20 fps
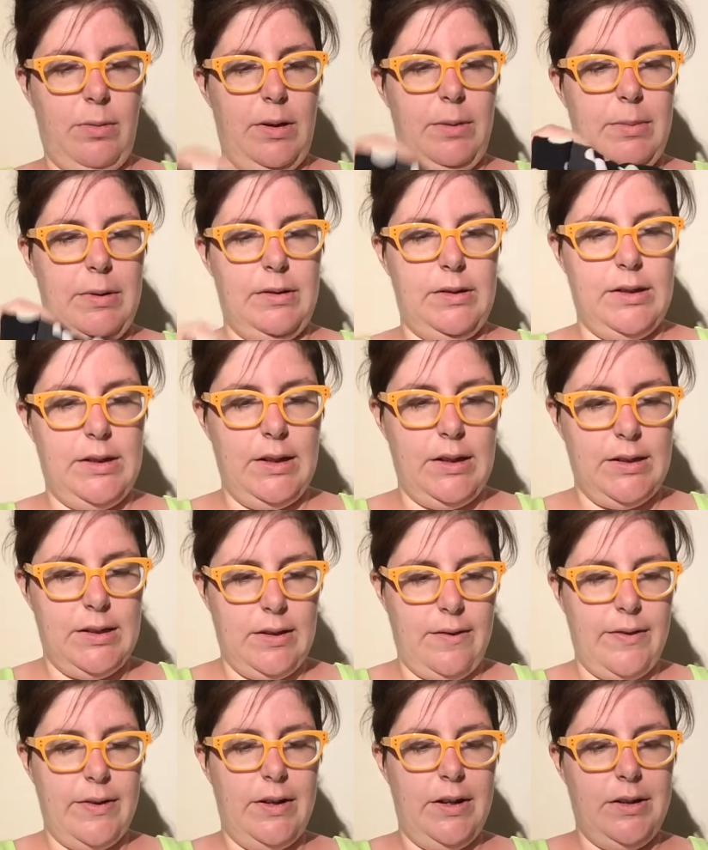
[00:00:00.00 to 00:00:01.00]
probably about 6,
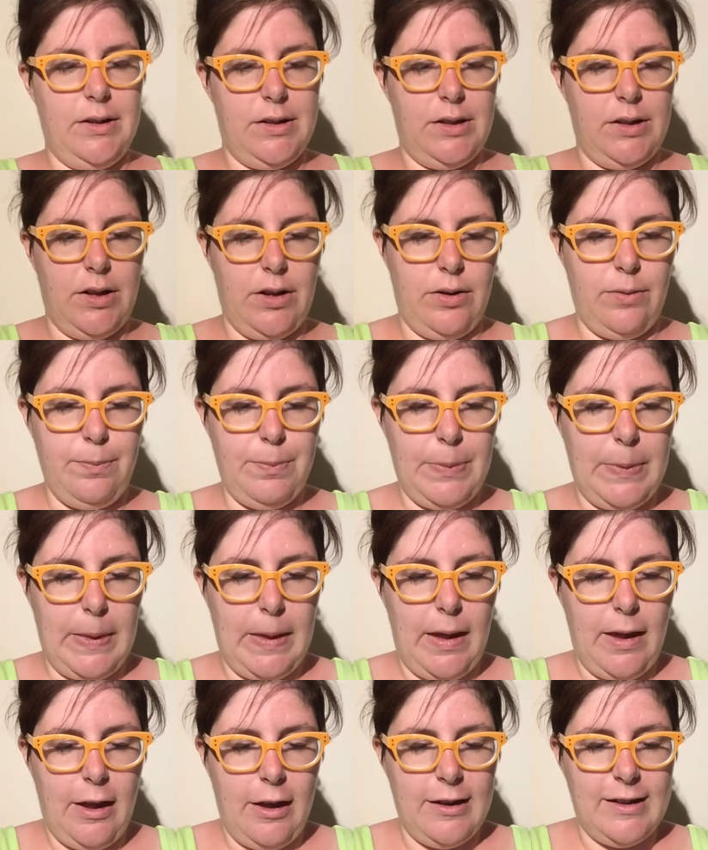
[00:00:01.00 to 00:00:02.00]
7 years ago.
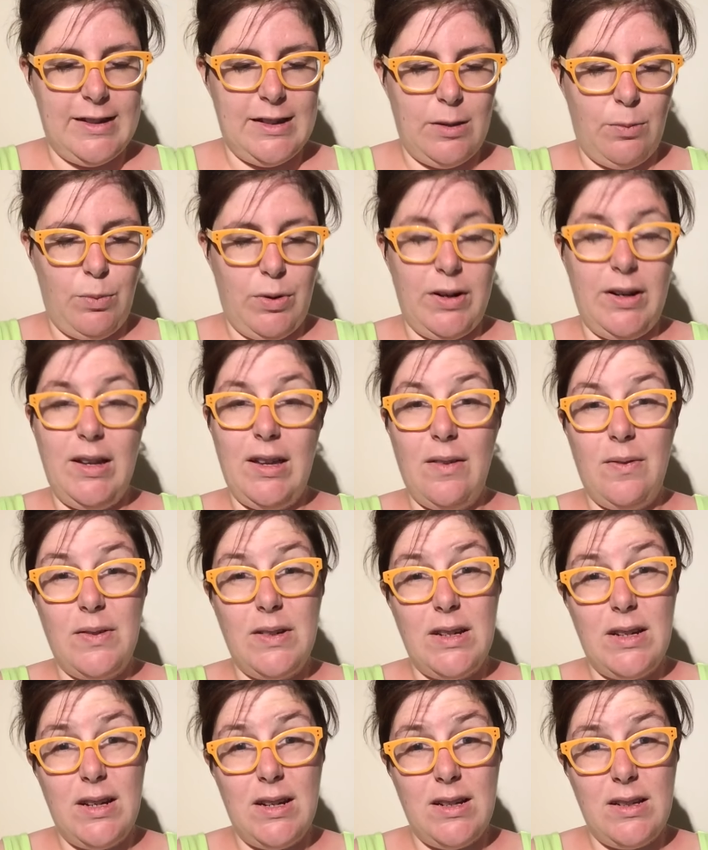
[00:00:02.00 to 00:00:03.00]
Someone
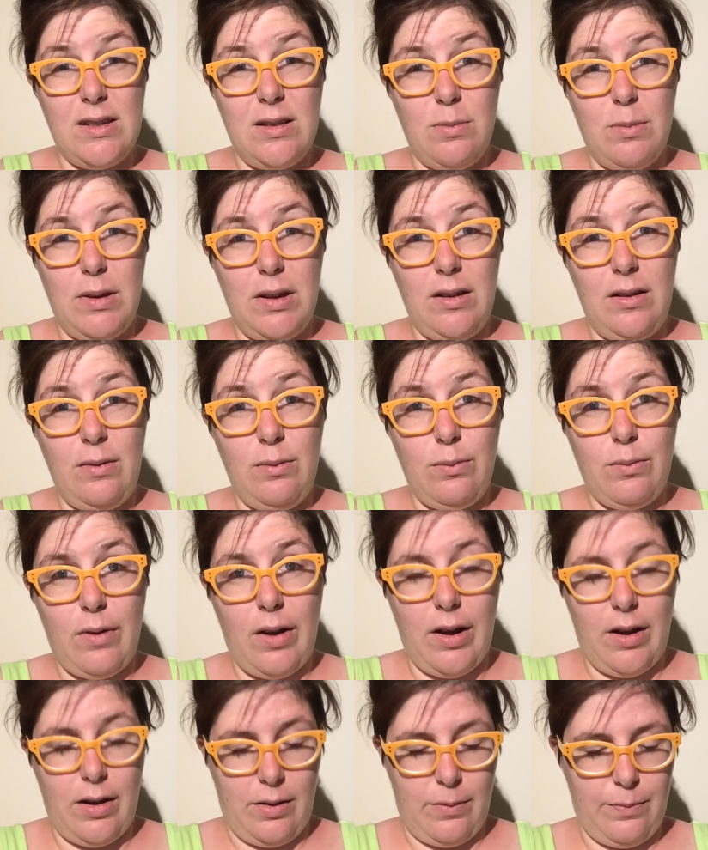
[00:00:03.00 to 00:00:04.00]
gifted it to me,
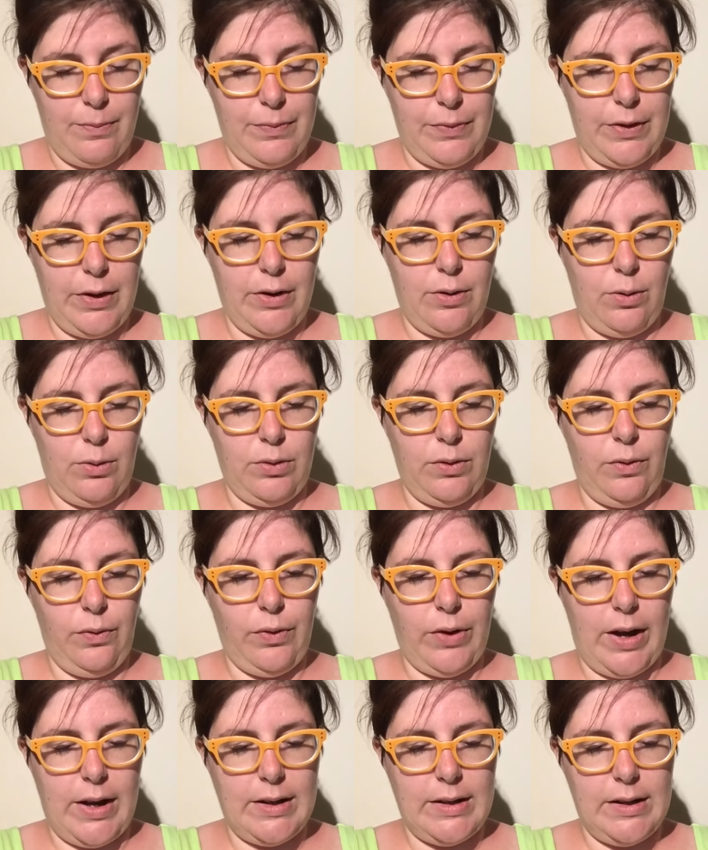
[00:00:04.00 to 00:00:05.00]
an old
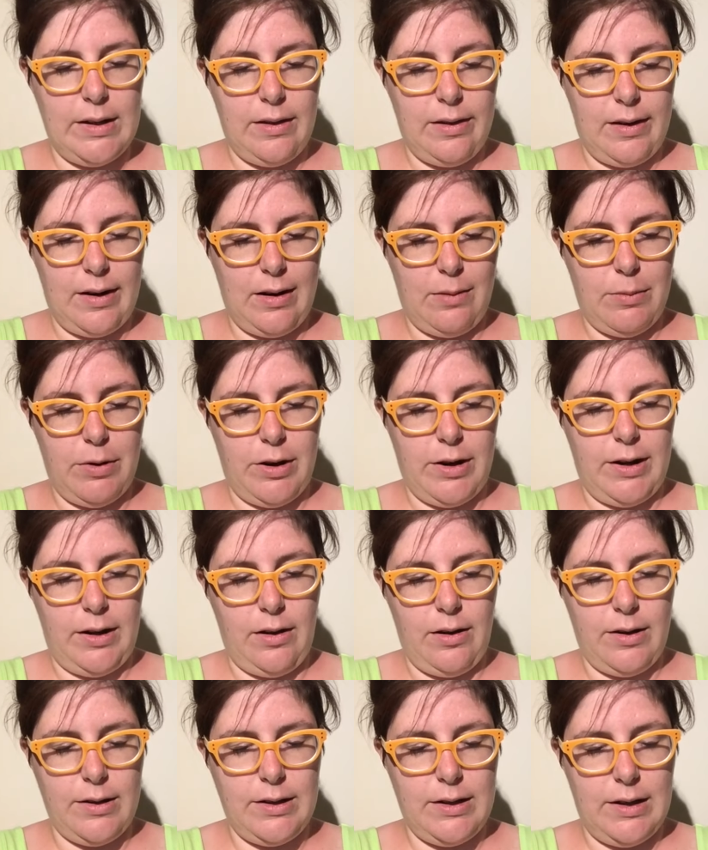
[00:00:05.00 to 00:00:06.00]
friend that I'm not
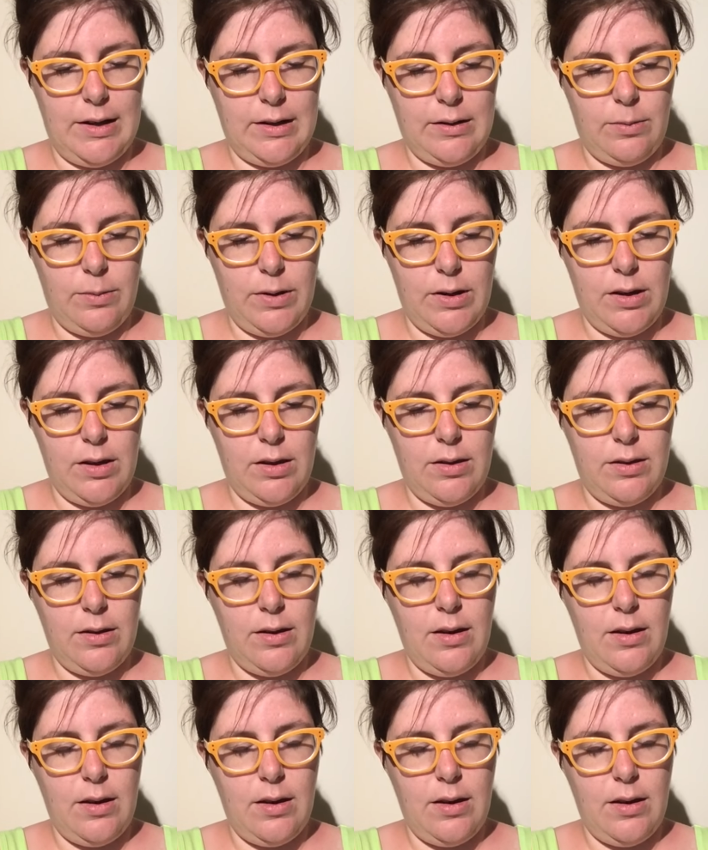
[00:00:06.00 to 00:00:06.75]
in contact with.